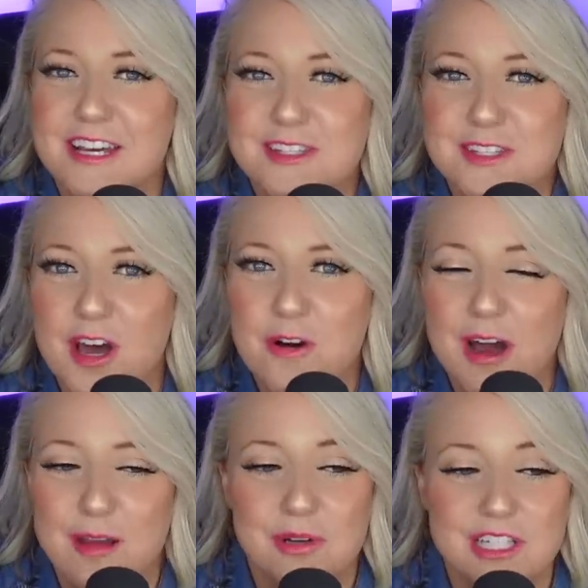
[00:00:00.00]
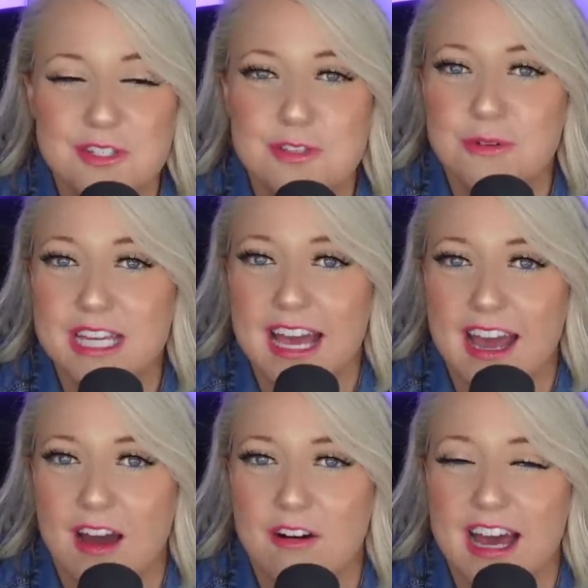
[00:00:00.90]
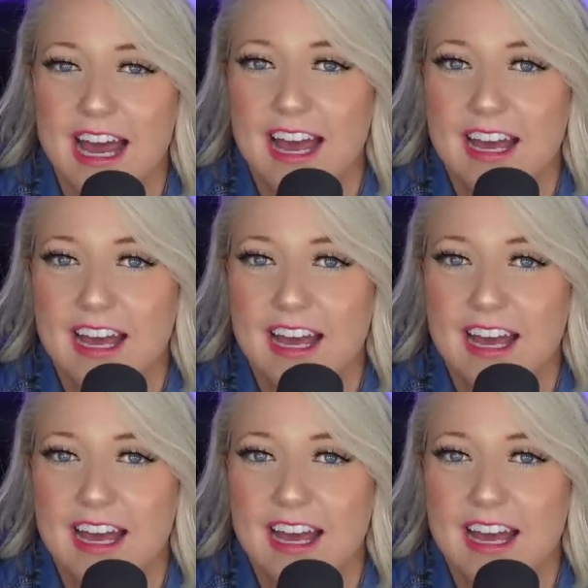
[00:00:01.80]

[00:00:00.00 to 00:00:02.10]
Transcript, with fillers: So I put this tweet out,